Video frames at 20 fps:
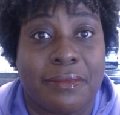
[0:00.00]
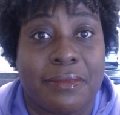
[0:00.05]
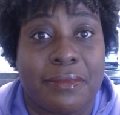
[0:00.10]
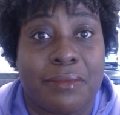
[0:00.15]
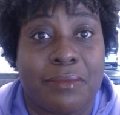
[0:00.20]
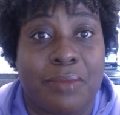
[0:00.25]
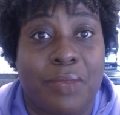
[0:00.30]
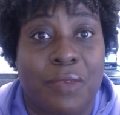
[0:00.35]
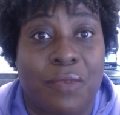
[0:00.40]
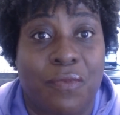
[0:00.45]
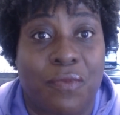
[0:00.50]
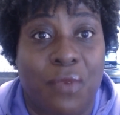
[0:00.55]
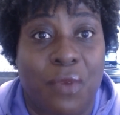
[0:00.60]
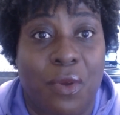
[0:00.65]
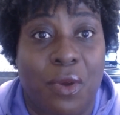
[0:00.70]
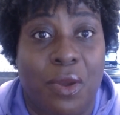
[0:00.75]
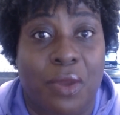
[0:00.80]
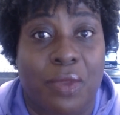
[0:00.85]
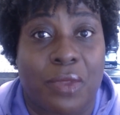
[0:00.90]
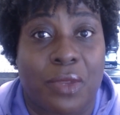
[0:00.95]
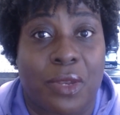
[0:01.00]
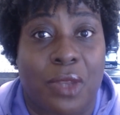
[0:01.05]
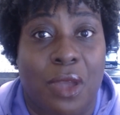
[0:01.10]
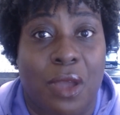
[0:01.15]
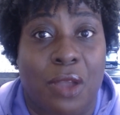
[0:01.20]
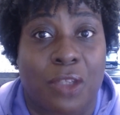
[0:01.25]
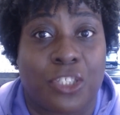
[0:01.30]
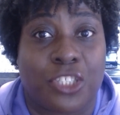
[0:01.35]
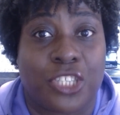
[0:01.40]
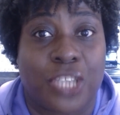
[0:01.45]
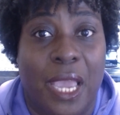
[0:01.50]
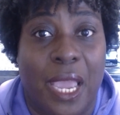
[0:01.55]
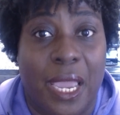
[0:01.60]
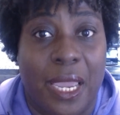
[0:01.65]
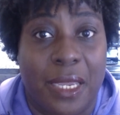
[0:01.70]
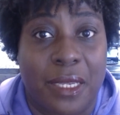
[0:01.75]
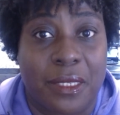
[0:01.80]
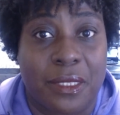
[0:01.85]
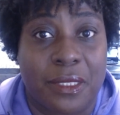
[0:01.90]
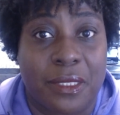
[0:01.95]
Before the law
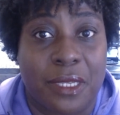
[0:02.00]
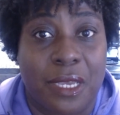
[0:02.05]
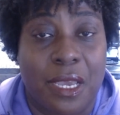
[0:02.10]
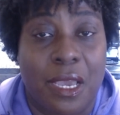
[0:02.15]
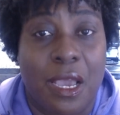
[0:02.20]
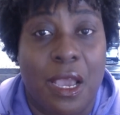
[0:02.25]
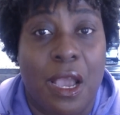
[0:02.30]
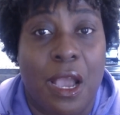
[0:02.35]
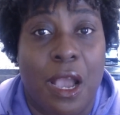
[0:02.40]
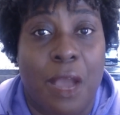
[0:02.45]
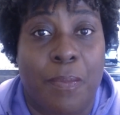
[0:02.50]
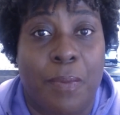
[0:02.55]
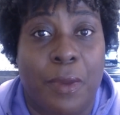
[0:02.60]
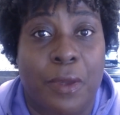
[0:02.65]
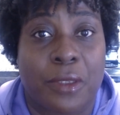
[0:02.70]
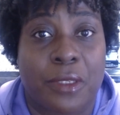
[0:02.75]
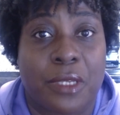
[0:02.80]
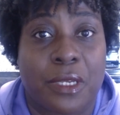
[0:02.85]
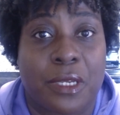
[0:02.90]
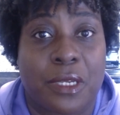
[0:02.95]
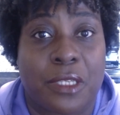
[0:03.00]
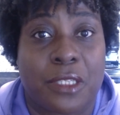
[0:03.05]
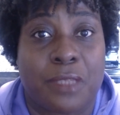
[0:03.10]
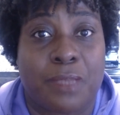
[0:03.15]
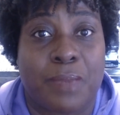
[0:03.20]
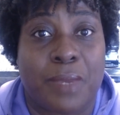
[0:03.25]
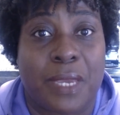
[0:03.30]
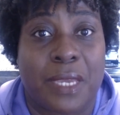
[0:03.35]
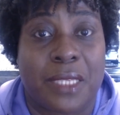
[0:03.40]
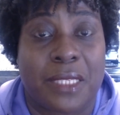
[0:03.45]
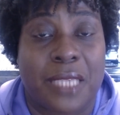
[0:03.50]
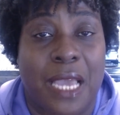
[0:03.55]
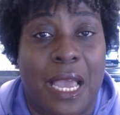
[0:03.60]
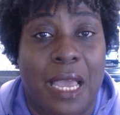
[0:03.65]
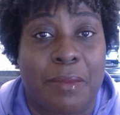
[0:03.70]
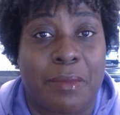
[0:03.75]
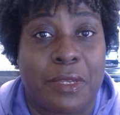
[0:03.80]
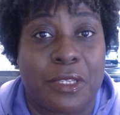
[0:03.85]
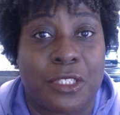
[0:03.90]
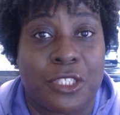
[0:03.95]
changed, a person could spend
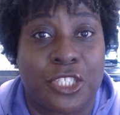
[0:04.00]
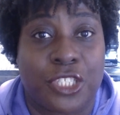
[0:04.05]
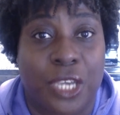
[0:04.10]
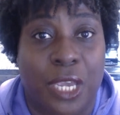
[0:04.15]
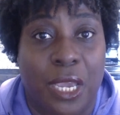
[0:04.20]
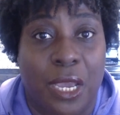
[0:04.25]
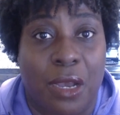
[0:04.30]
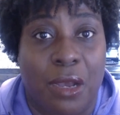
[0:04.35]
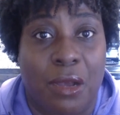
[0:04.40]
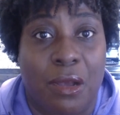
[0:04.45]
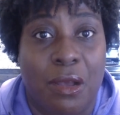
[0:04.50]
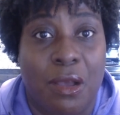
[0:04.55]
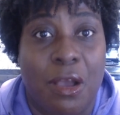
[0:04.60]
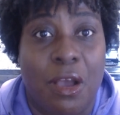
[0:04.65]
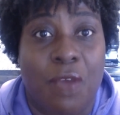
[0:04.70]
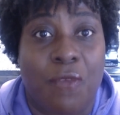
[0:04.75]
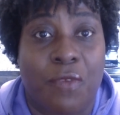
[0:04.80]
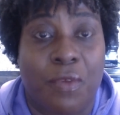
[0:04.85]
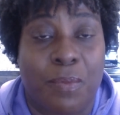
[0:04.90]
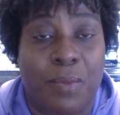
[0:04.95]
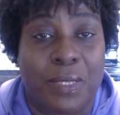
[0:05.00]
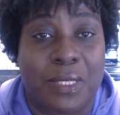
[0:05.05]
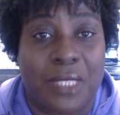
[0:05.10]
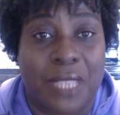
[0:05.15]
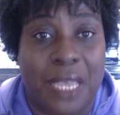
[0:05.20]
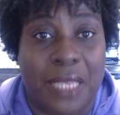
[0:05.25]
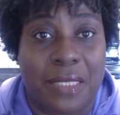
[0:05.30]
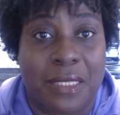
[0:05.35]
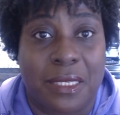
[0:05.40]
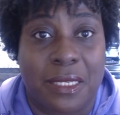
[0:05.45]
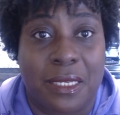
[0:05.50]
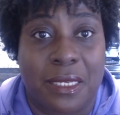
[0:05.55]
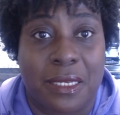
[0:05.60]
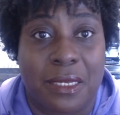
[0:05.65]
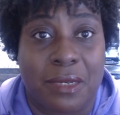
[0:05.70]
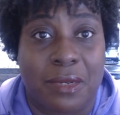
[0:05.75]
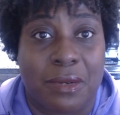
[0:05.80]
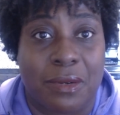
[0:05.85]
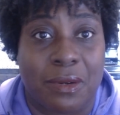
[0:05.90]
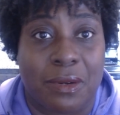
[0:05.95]
time in jail for
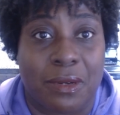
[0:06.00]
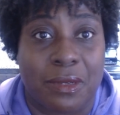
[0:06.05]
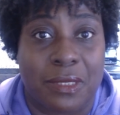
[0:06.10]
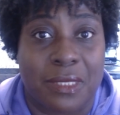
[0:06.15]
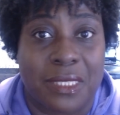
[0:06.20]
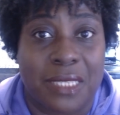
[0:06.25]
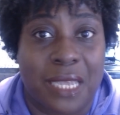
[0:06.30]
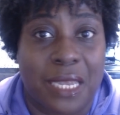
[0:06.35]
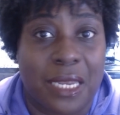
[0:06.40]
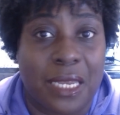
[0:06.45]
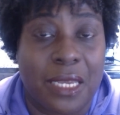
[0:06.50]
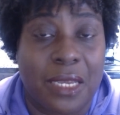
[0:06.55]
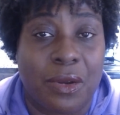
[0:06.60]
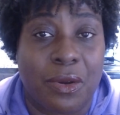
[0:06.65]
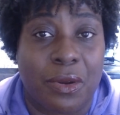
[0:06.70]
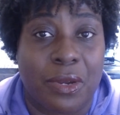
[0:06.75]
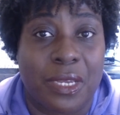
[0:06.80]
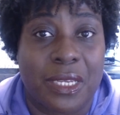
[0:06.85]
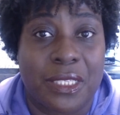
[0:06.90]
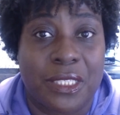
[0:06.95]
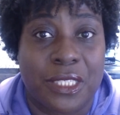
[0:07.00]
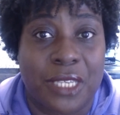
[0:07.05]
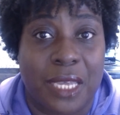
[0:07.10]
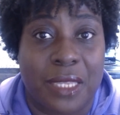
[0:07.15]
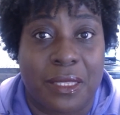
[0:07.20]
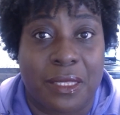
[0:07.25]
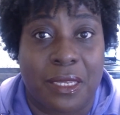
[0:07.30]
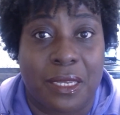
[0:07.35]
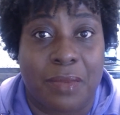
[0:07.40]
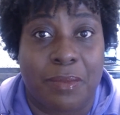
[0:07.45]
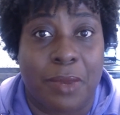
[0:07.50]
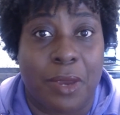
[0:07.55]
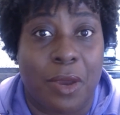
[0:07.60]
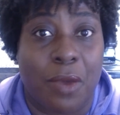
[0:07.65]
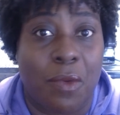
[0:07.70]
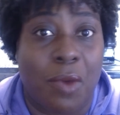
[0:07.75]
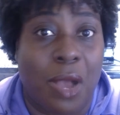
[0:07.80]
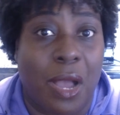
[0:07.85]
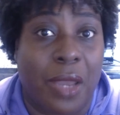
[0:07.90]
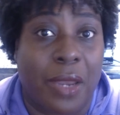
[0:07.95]
possessing or selling or ingesting
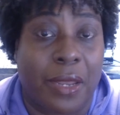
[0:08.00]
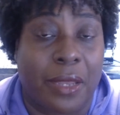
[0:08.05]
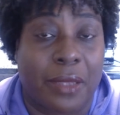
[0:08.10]
marijuana.